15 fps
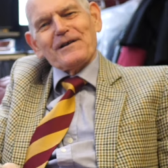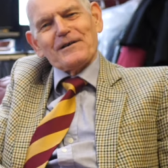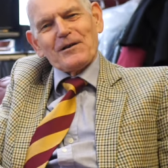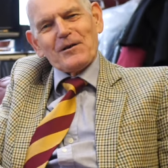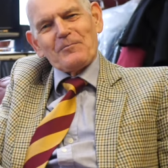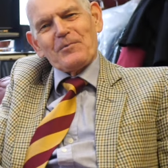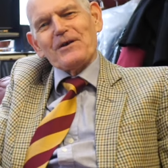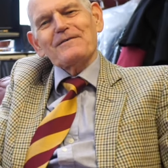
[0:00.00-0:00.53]
a
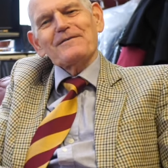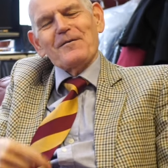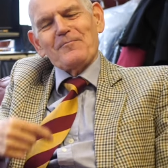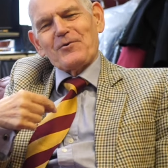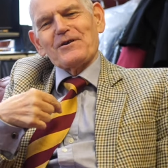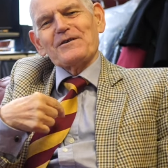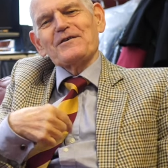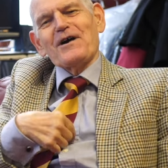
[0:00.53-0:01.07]
little bit and
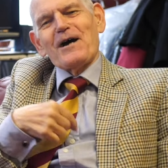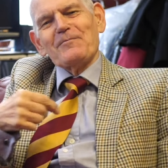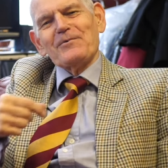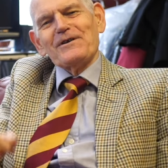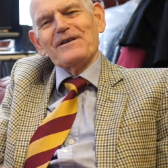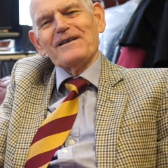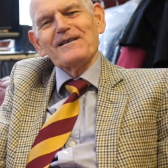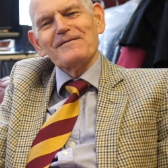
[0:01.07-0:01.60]
put a
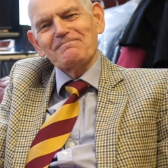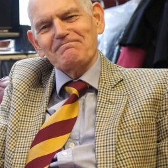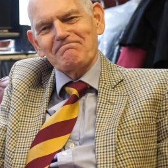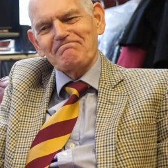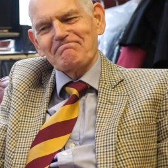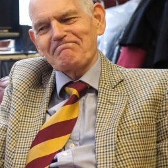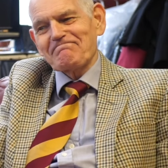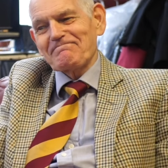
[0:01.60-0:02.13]
diamond in it.
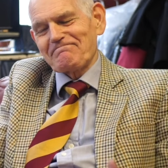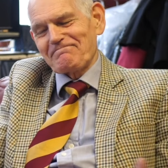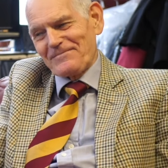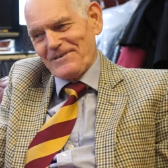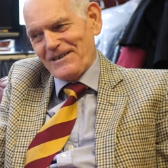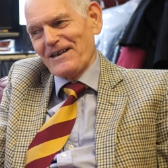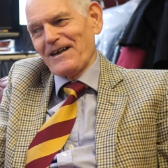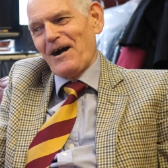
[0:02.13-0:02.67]

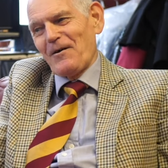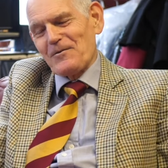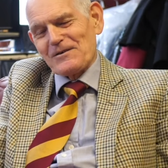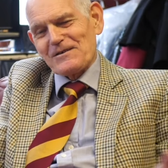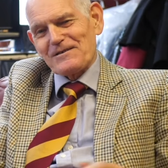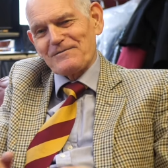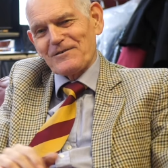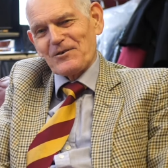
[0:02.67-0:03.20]
Yeah, I
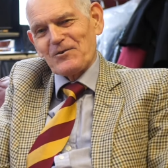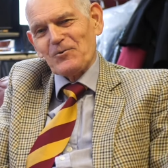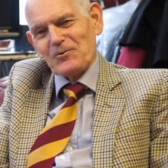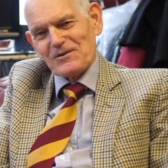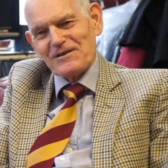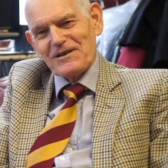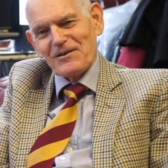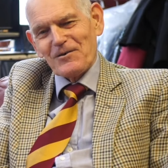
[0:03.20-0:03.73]
was the
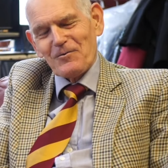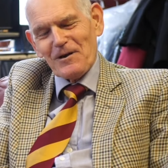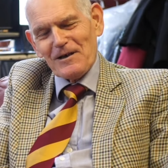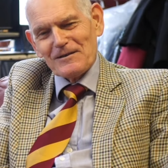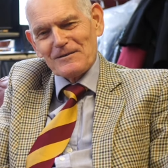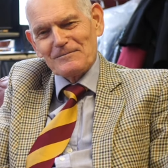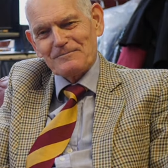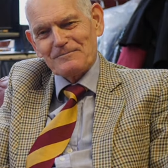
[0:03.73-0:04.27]
coolest kid around.